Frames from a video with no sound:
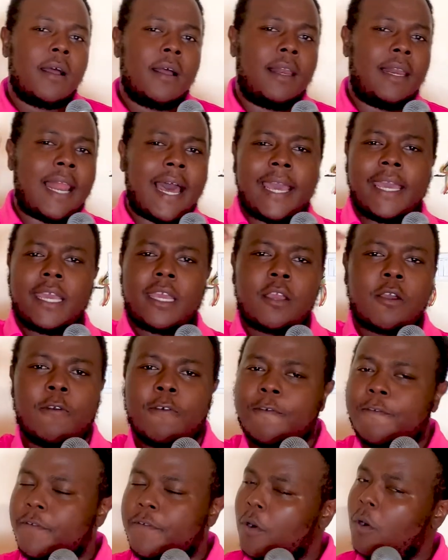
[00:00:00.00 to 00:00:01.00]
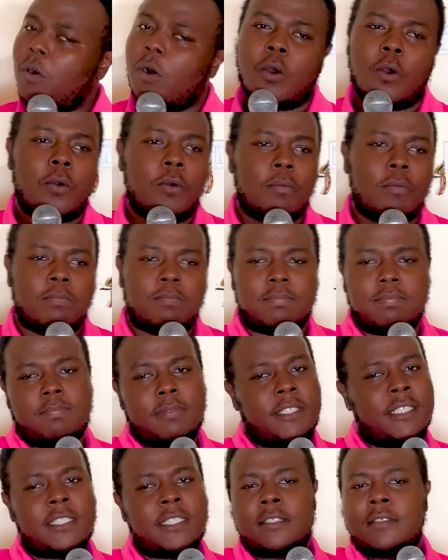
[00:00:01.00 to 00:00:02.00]
like, follow,
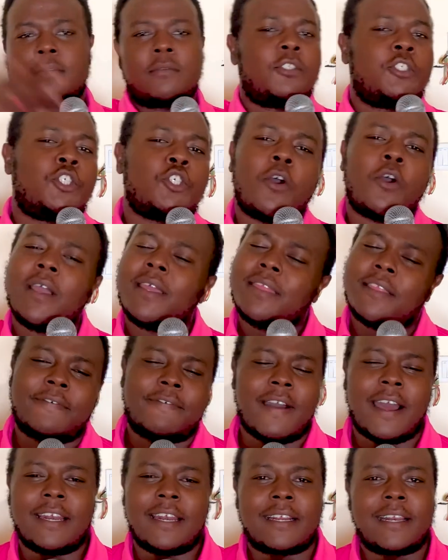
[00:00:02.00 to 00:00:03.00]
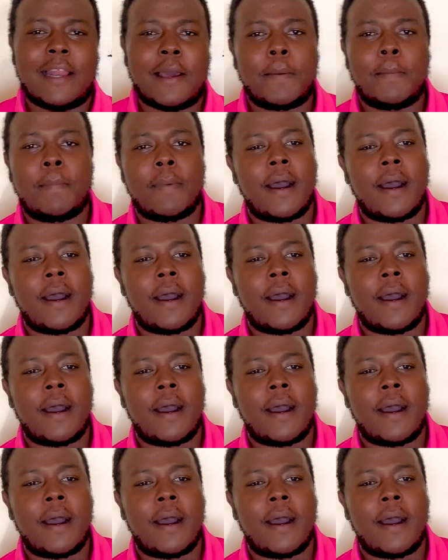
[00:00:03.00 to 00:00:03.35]
just join the fan club.